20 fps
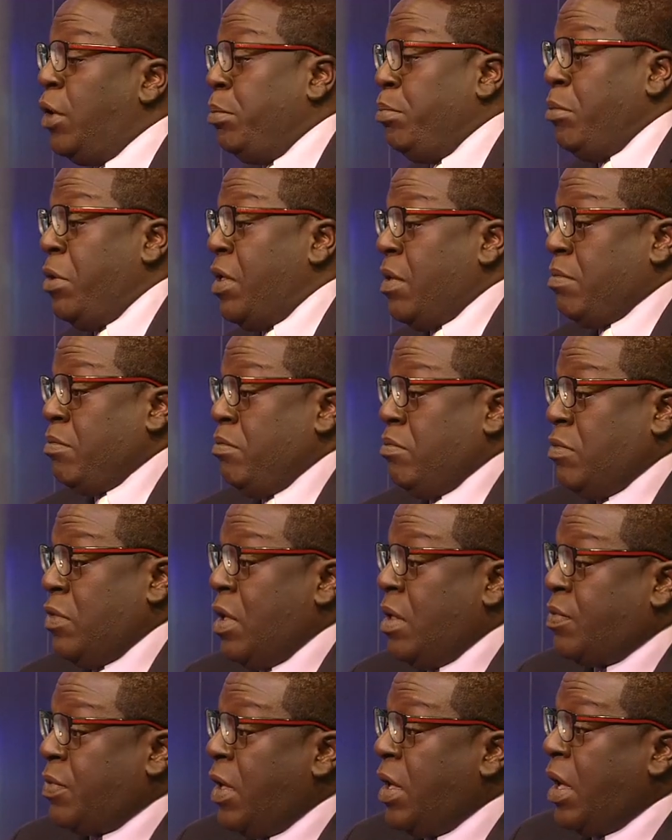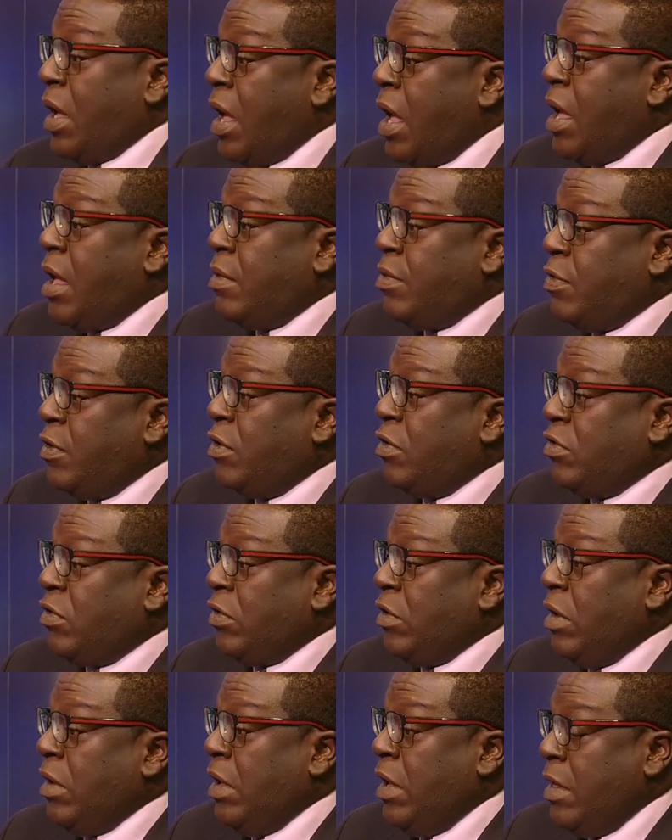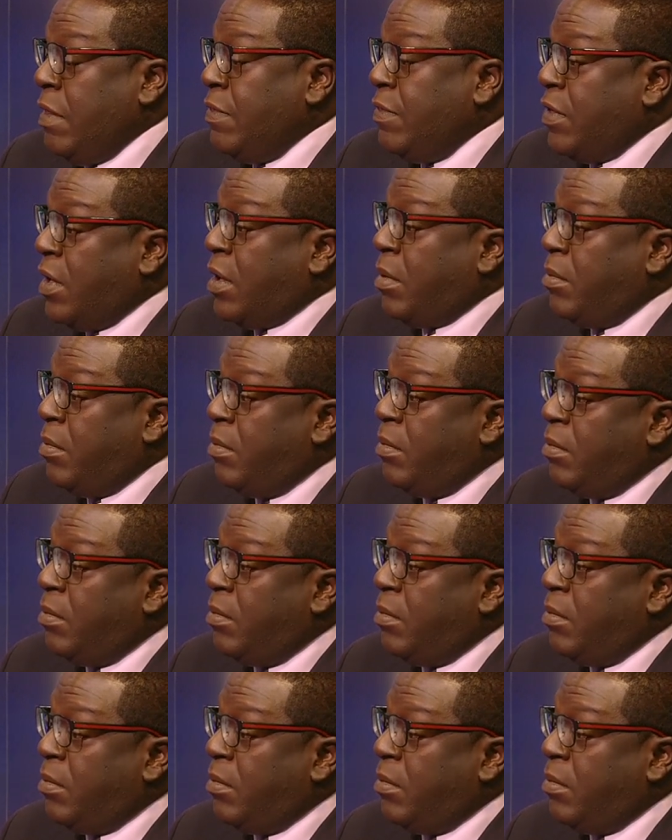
admit that they had this in them?